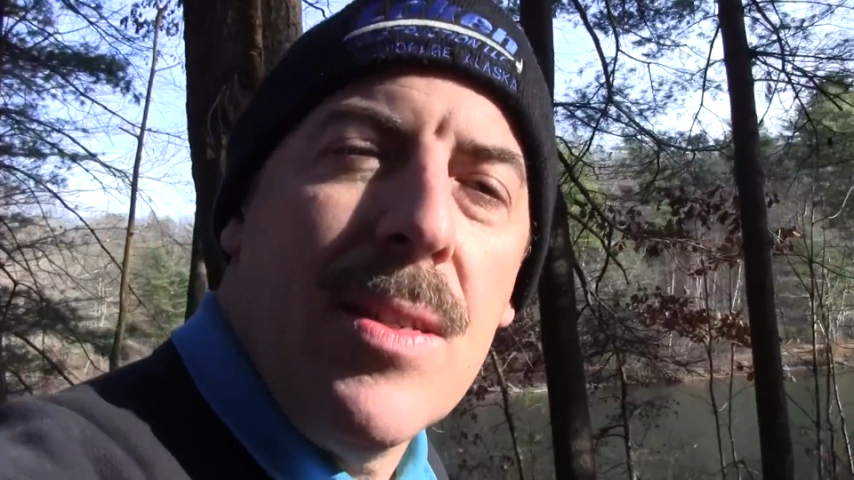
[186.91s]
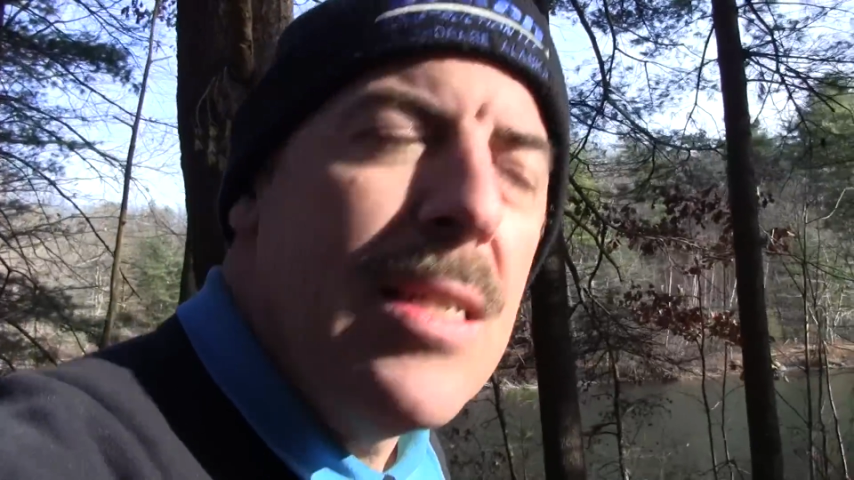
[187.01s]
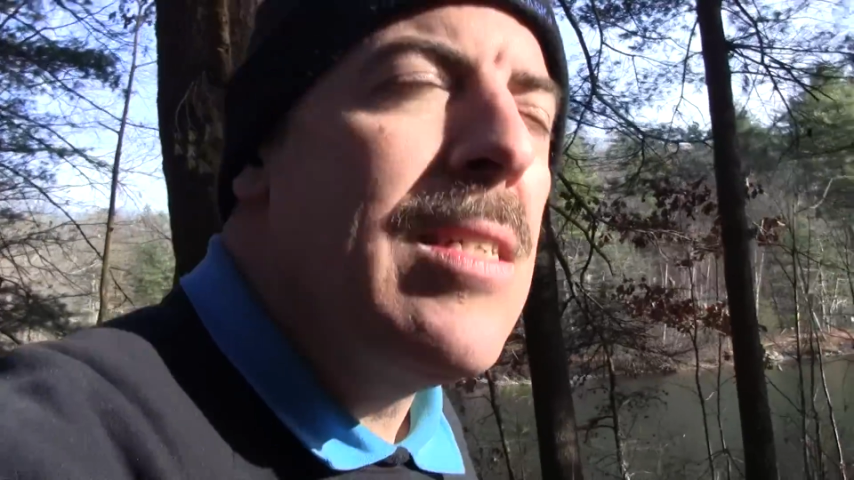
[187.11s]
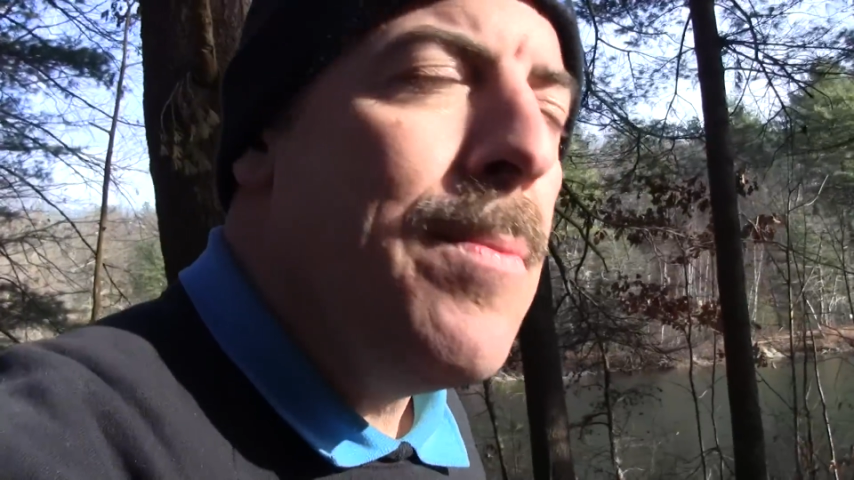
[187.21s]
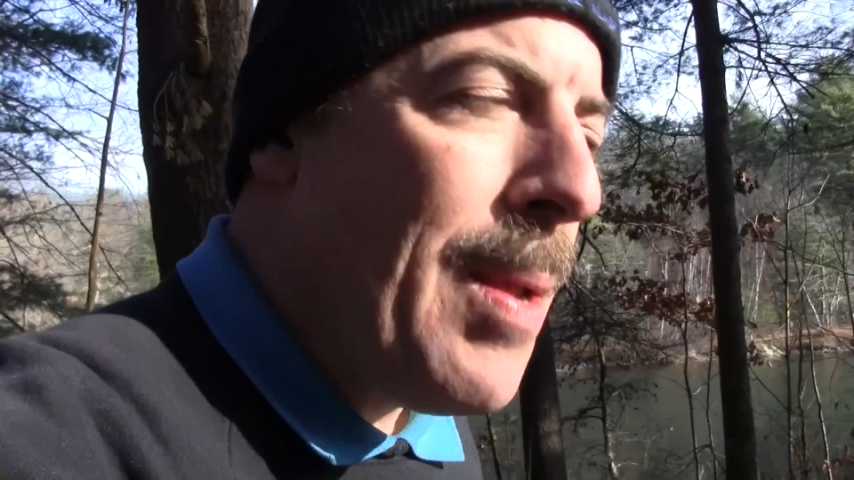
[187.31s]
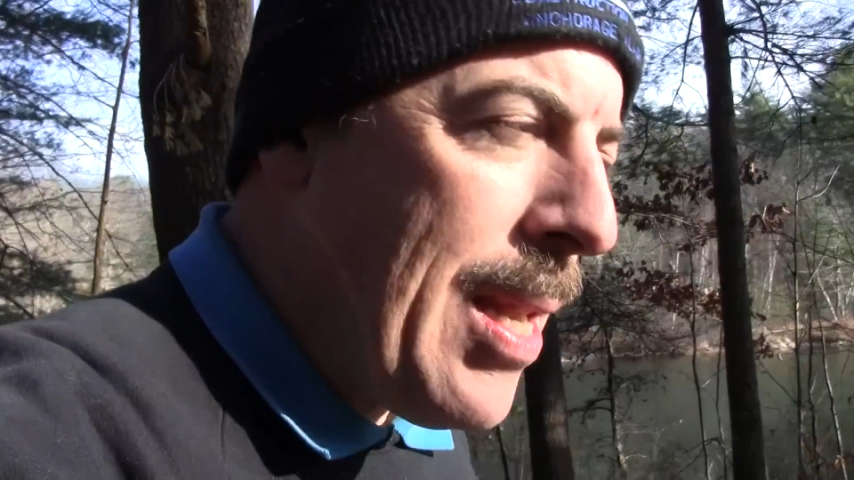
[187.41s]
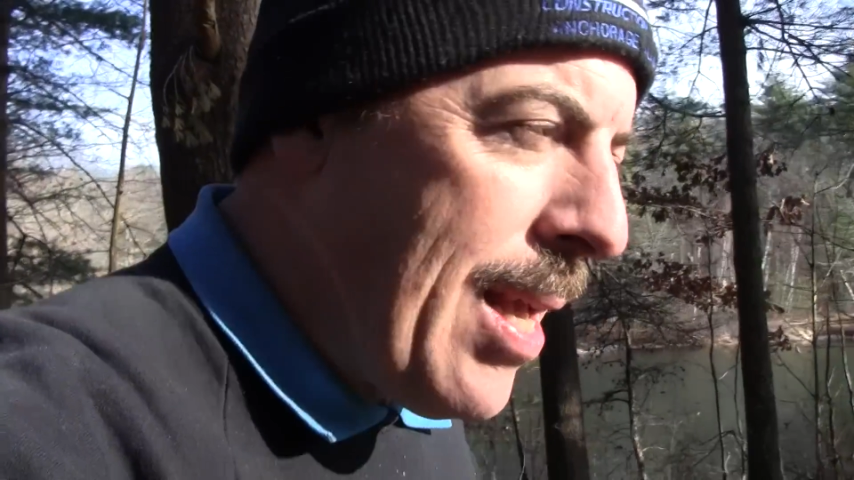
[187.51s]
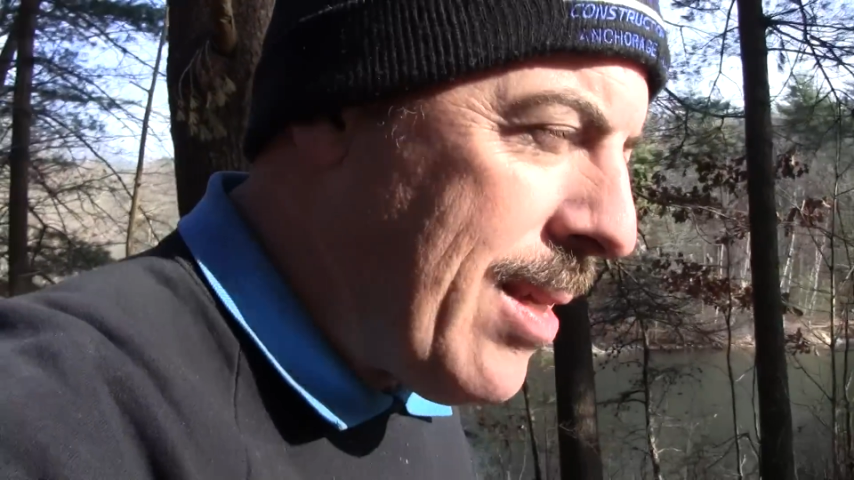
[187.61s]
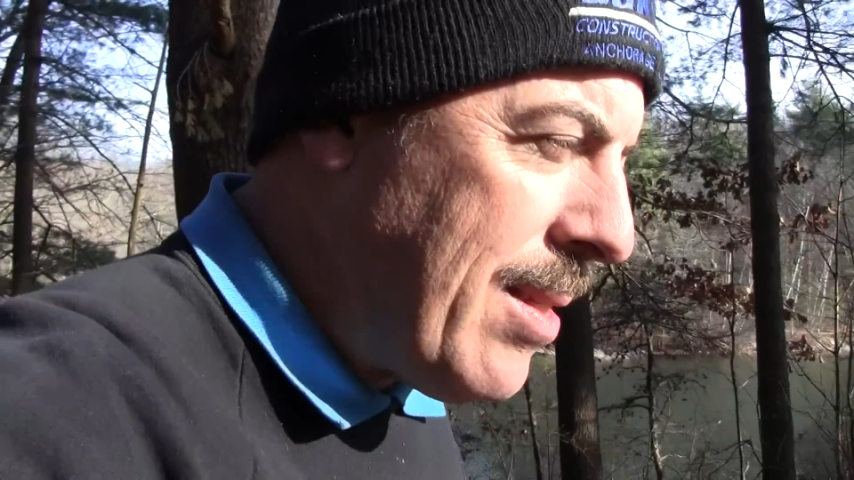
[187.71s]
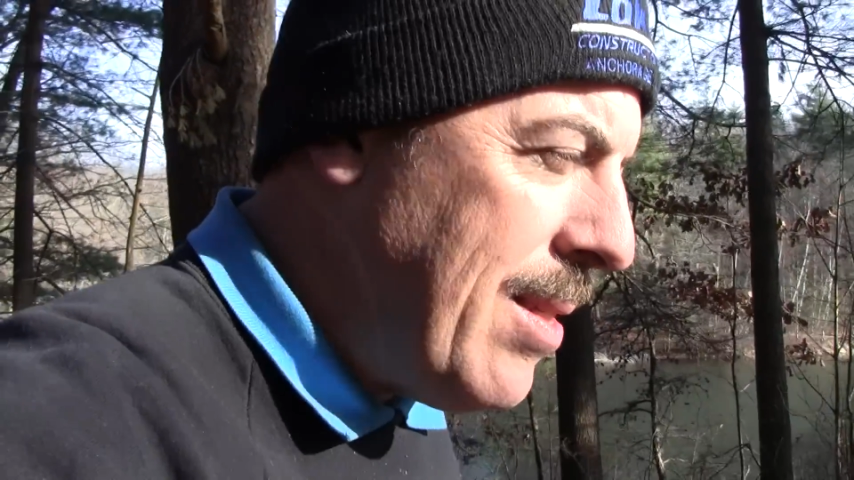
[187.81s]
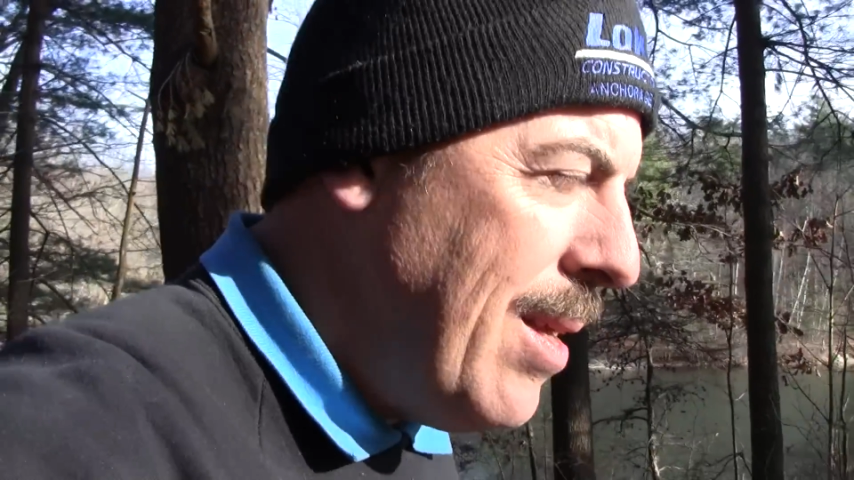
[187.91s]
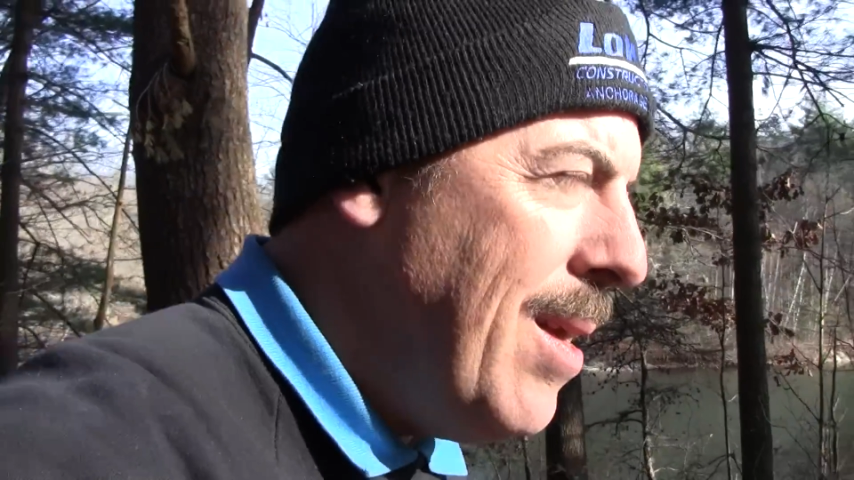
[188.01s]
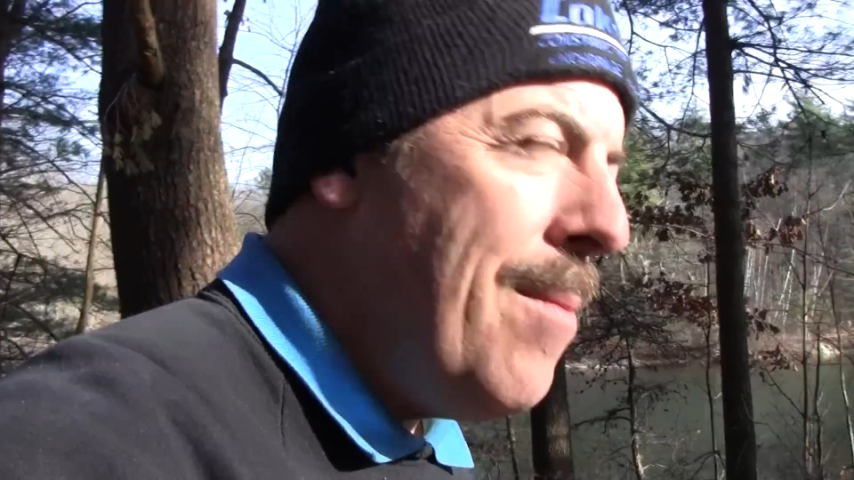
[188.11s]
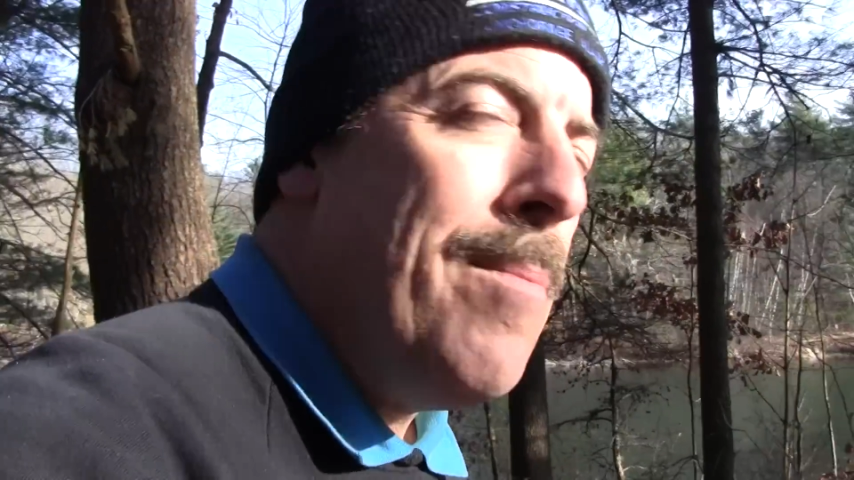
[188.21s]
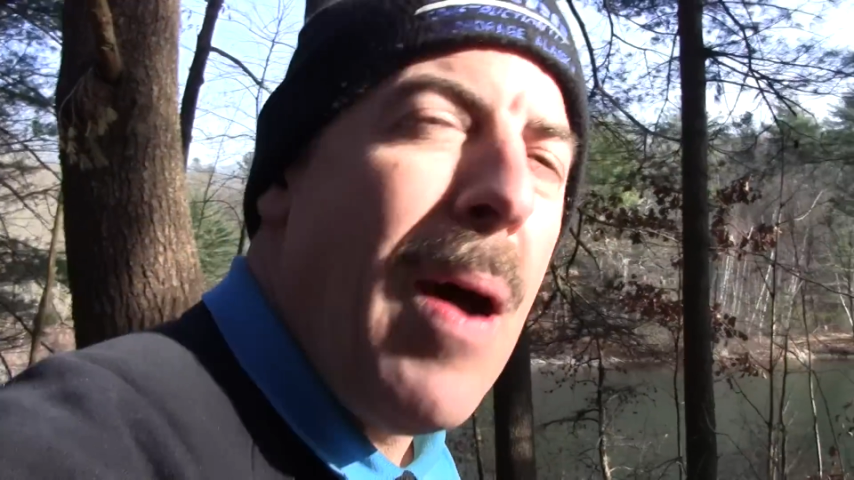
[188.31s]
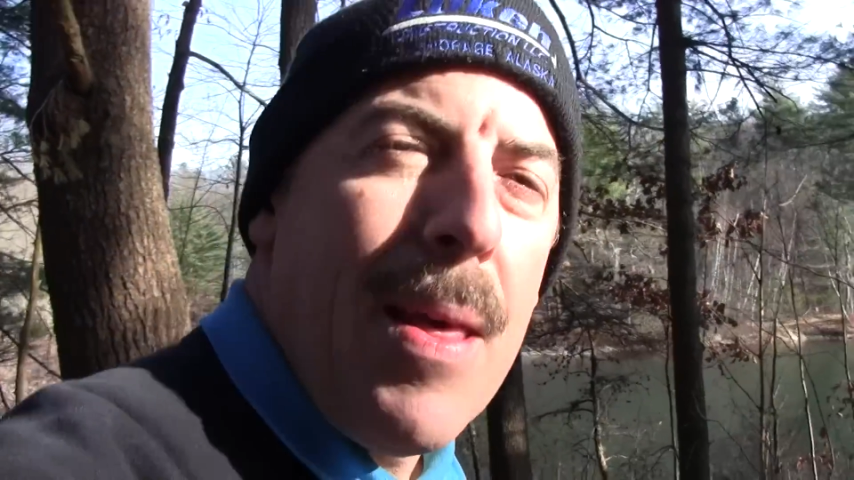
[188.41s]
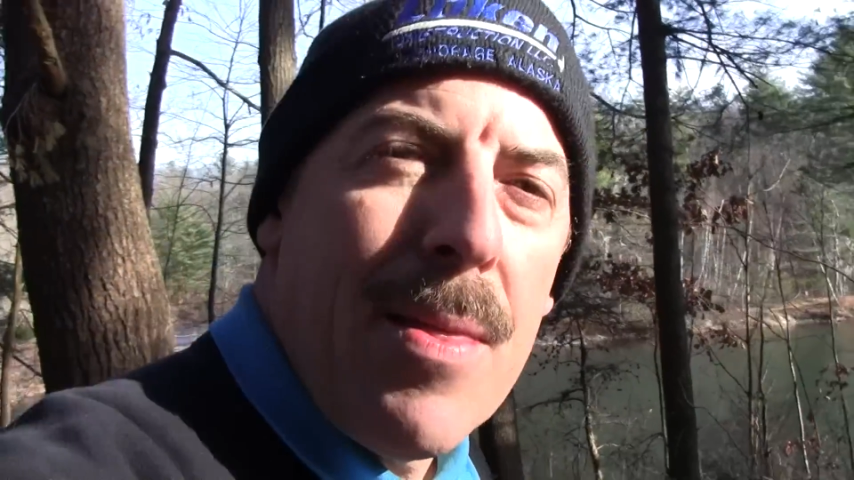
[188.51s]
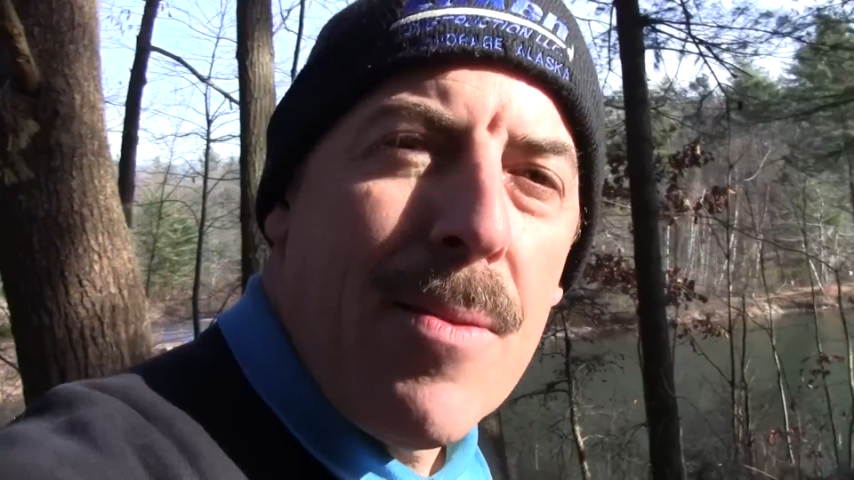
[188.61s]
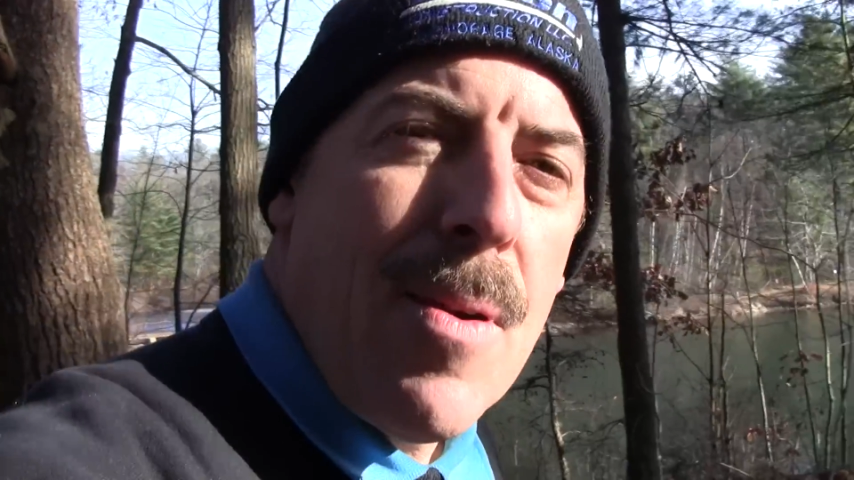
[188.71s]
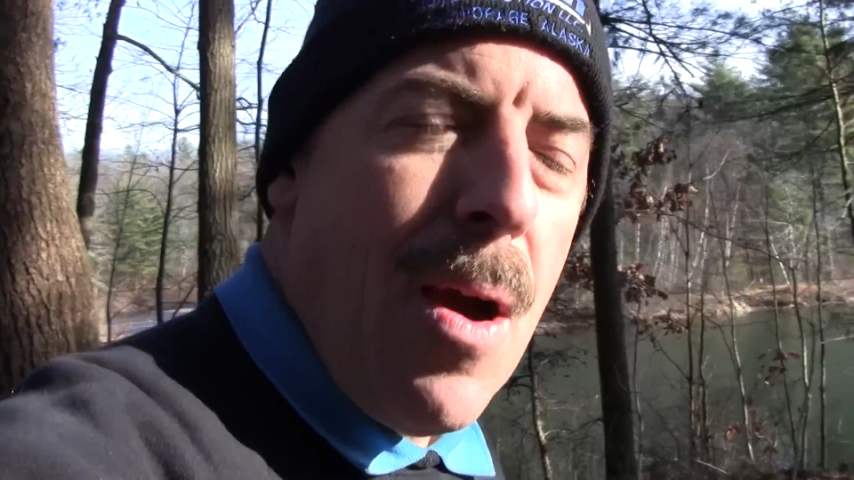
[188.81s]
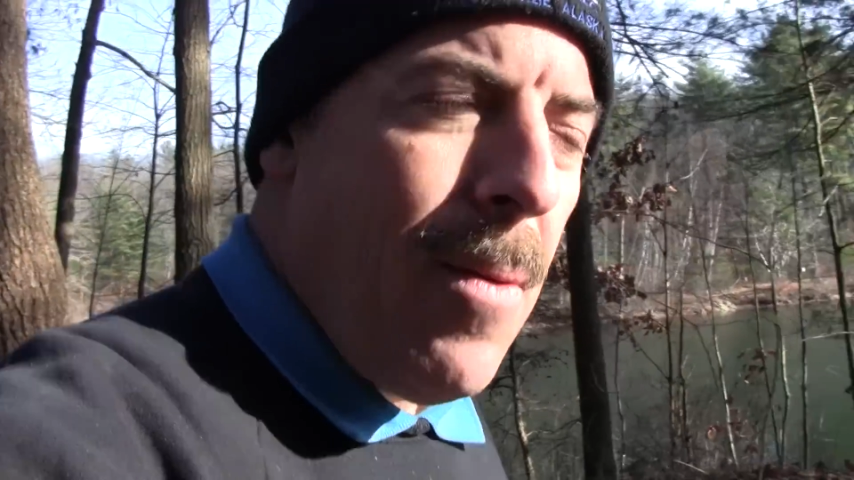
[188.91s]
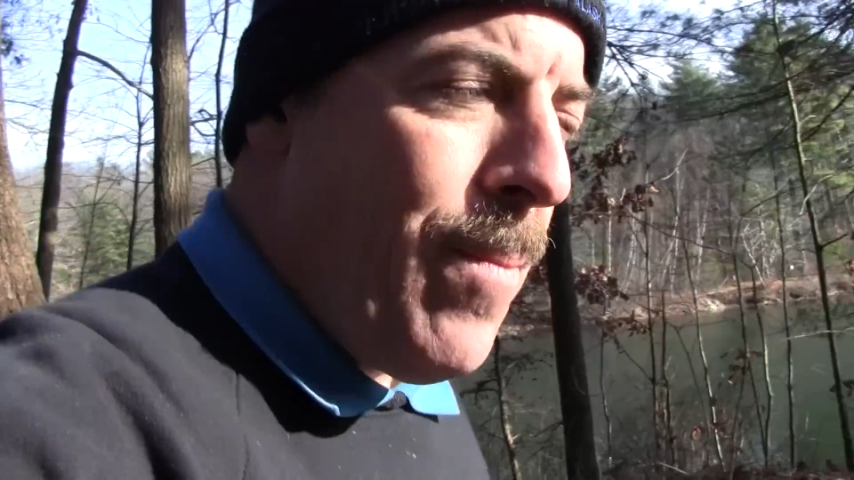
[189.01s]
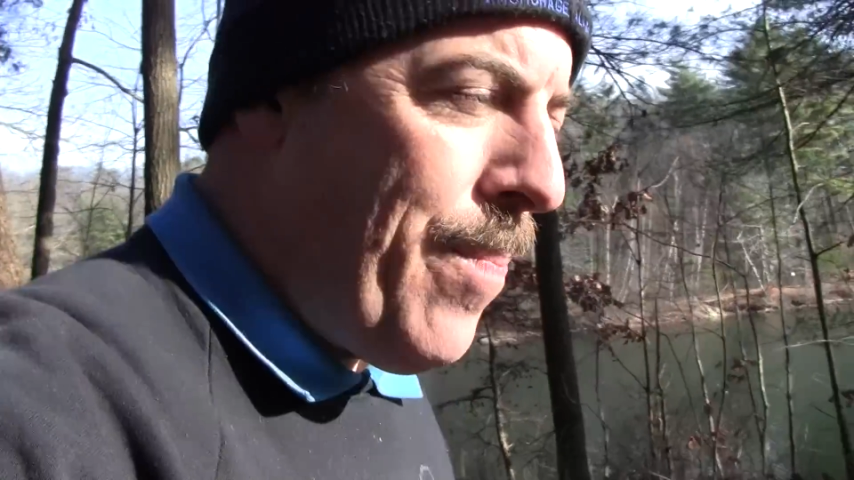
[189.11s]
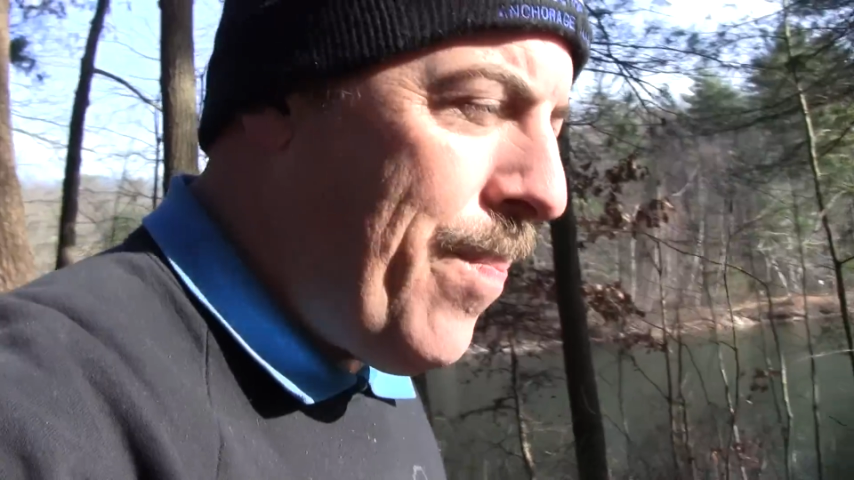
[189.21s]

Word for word: disobedience by Thoreau.